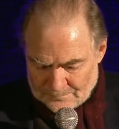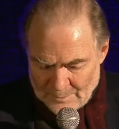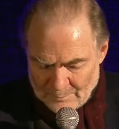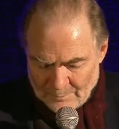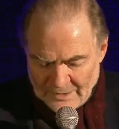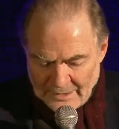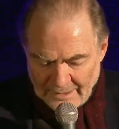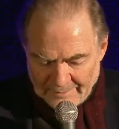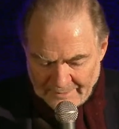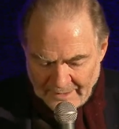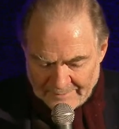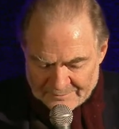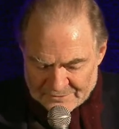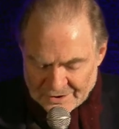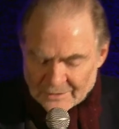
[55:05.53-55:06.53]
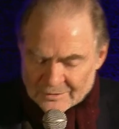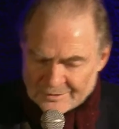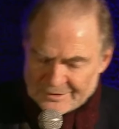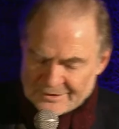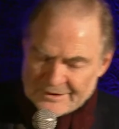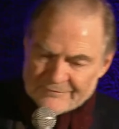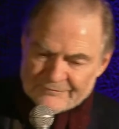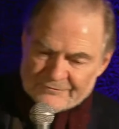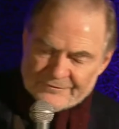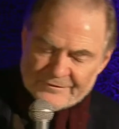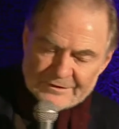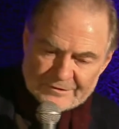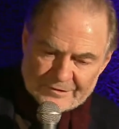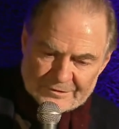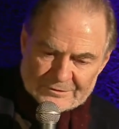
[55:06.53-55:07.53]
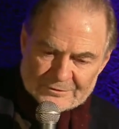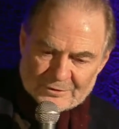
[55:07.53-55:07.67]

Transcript: Well, I'm told that even Fico,